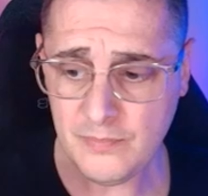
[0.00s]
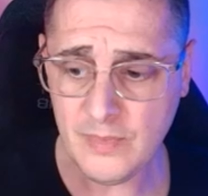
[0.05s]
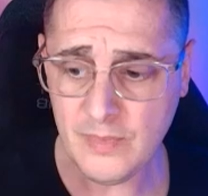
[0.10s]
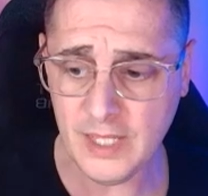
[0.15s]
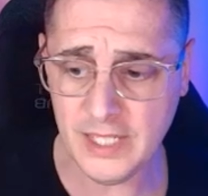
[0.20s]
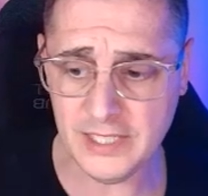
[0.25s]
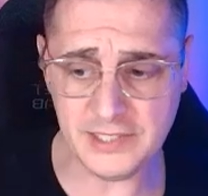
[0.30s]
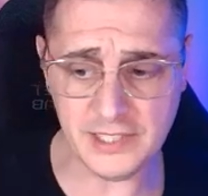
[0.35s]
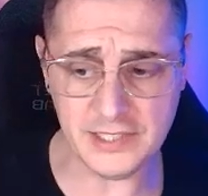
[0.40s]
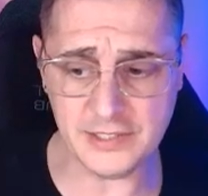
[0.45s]

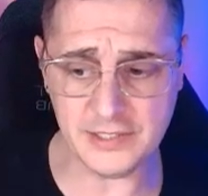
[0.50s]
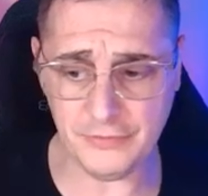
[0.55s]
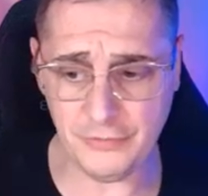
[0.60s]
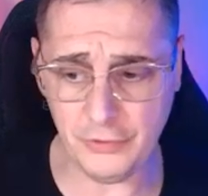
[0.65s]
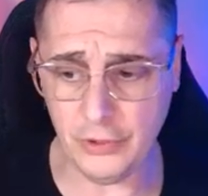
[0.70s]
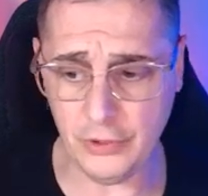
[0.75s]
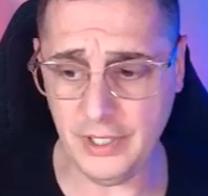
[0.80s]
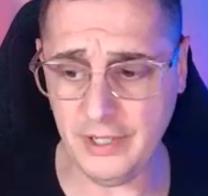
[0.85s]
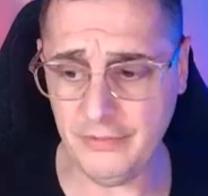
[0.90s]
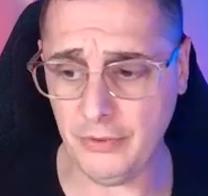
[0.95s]
is there's a
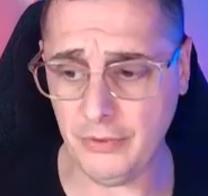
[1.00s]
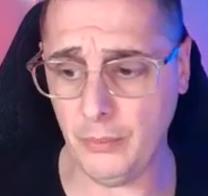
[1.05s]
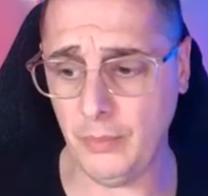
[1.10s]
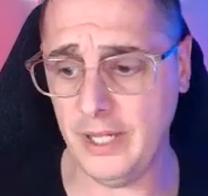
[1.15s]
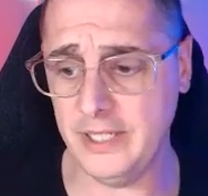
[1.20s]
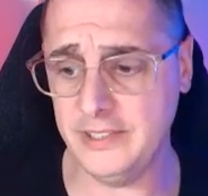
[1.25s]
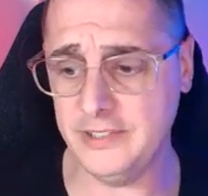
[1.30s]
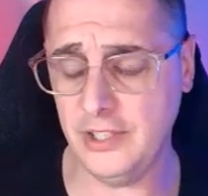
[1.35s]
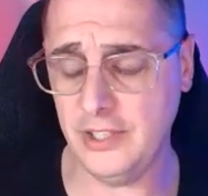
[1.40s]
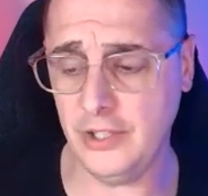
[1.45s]
few different
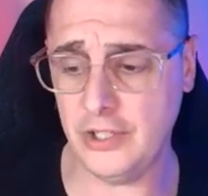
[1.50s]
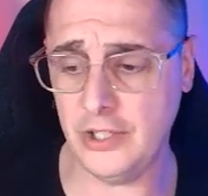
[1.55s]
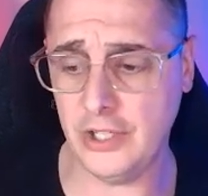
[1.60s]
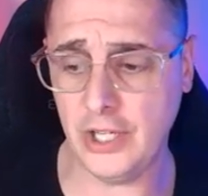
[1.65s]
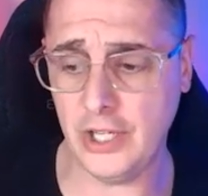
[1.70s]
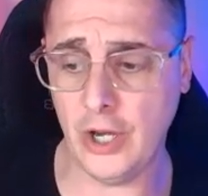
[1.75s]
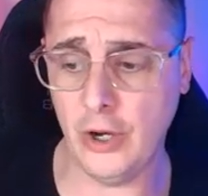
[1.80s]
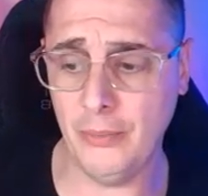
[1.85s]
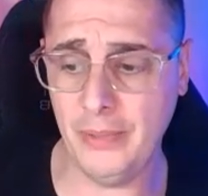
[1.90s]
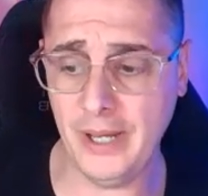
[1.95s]
ways that you can
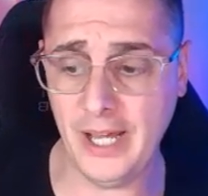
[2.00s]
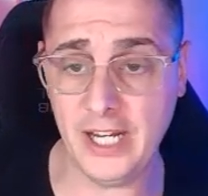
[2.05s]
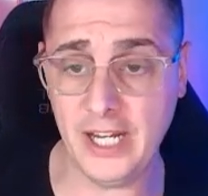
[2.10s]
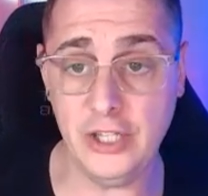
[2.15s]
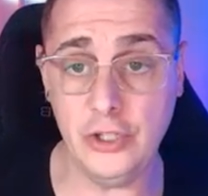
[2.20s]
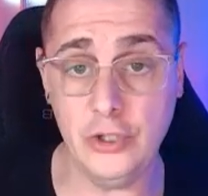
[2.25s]
go about it.